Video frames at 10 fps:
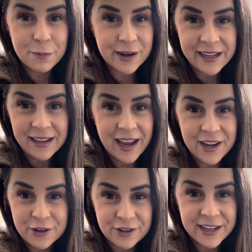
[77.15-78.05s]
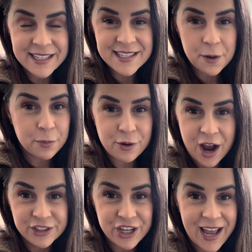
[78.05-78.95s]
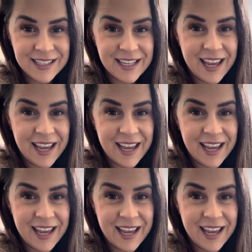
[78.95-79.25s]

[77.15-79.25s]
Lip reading: Brittany and Chris project